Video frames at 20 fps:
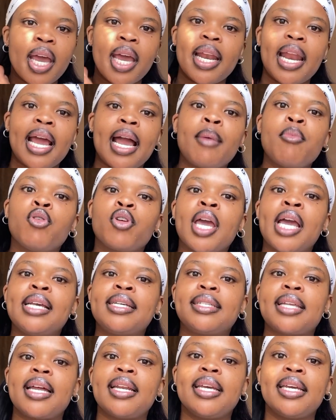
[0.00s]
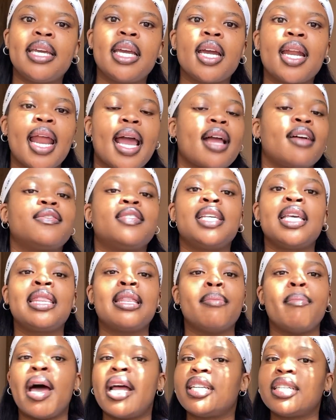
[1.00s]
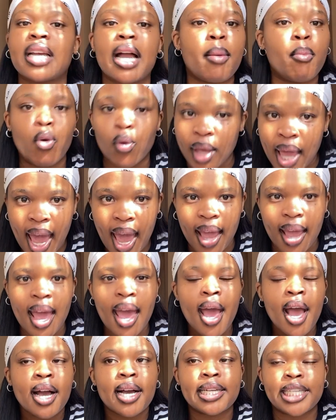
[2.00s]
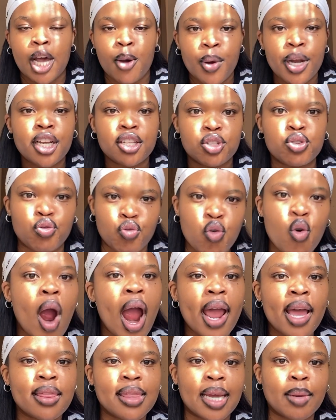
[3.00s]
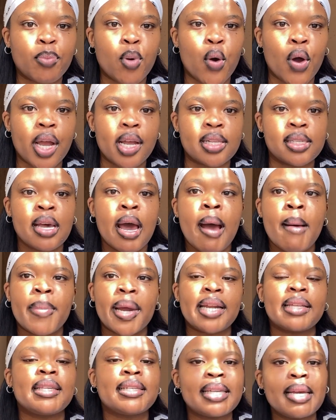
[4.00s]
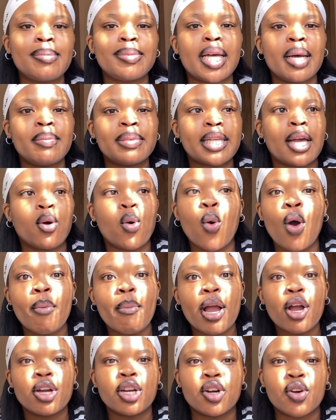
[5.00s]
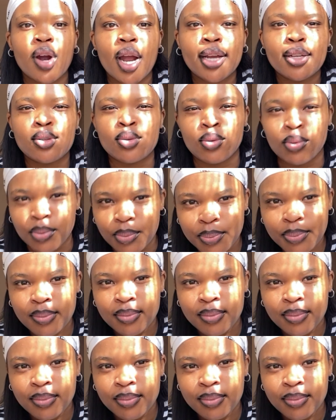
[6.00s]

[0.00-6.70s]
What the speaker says: Like I'm okay standing here. Like I've seen the magic. I'm okay. Because I wanted to cry at that point, but at the same time, it's like, who am I gonna cry to?